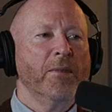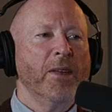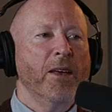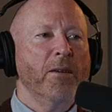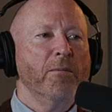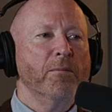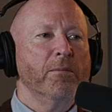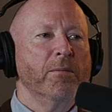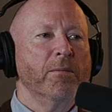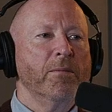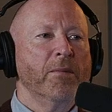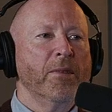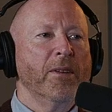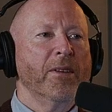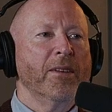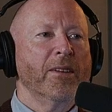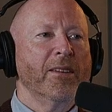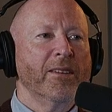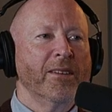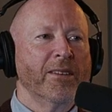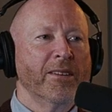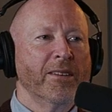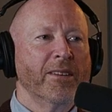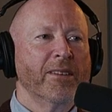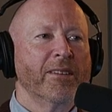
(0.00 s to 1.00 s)
it took
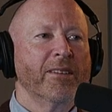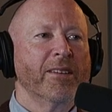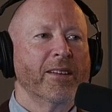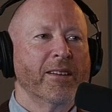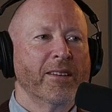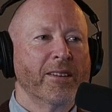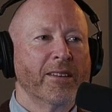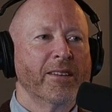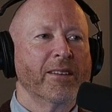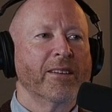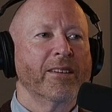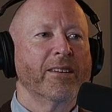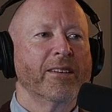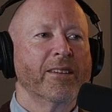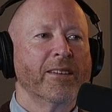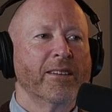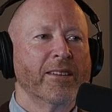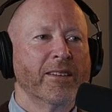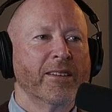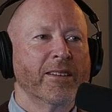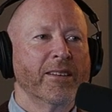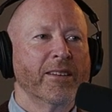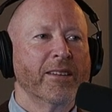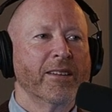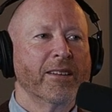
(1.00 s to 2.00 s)
quite a while
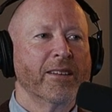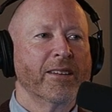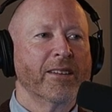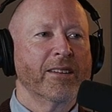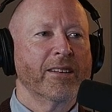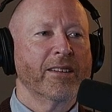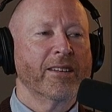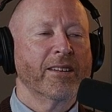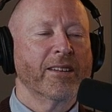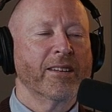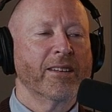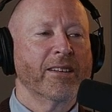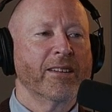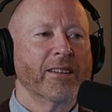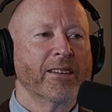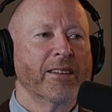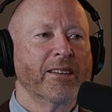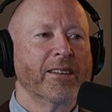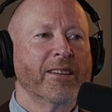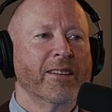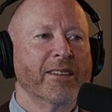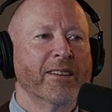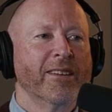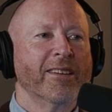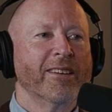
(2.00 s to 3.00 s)
to
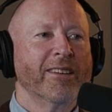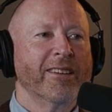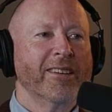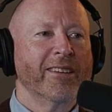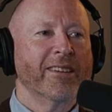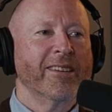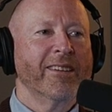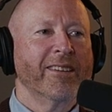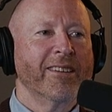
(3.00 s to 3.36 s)
have him